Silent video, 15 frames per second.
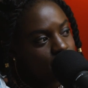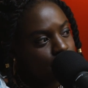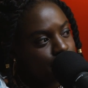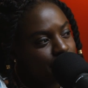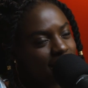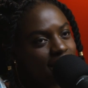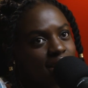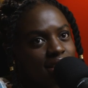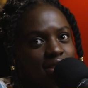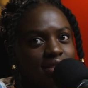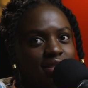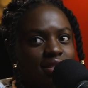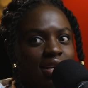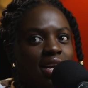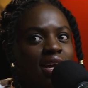
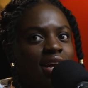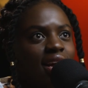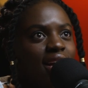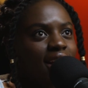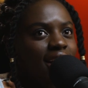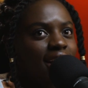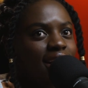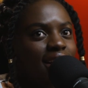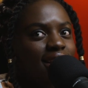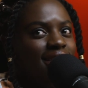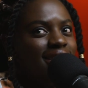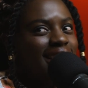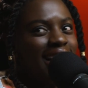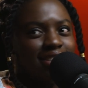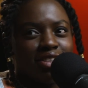Because
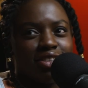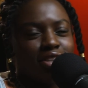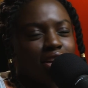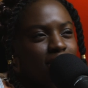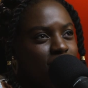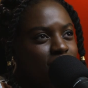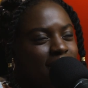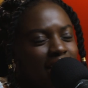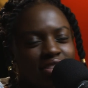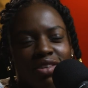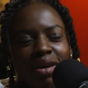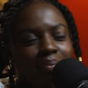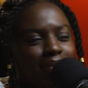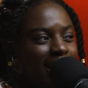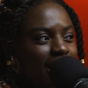that's not
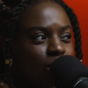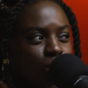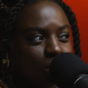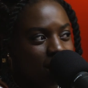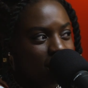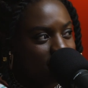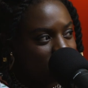my calling.